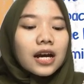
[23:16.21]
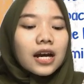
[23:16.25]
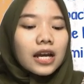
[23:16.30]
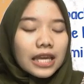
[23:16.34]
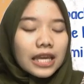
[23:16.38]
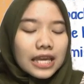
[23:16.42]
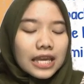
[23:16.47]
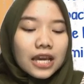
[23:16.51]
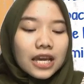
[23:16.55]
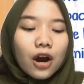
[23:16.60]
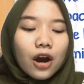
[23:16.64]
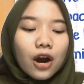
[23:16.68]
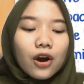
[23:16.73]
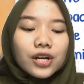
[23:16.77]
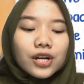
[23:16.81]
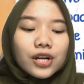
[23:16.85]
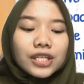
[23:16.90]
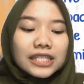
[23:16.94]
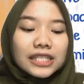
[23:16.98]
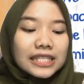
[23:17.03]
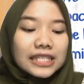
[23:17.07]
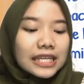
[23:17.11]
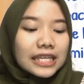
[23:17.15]
he or
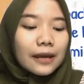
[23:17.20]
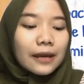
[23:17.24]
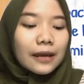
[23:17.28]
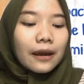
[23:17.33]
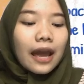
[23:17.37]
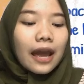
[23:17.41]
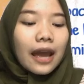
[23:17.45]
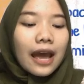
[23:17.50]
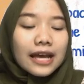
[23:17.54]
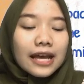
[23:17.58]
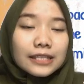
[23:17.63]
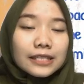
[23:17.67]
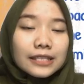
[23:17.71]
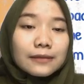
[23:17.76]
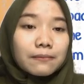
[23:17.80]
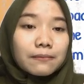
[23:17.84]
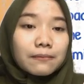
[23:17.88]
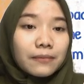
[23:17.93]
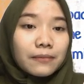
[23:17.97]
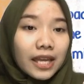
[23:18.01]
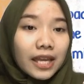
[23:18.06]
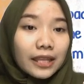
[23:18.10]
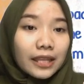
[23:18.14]
she has
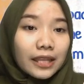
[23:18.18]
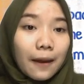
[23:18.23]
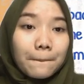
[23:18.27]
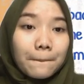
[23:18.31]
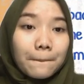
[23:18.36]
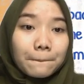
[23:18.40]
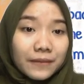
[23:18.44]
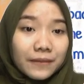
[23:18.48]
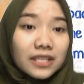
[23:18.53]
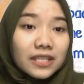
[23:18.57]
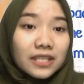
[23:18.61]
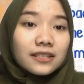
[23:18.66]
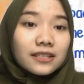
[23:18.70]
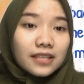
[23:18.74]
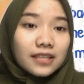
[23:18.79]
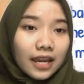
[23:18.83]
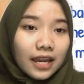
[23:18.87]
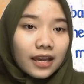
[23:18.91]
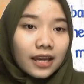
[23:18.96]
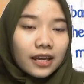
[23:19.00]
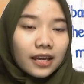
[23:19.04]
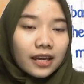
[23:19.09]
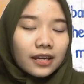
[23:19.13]
made a
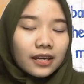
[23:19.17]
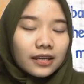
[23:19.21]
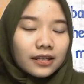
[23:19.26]
mistake.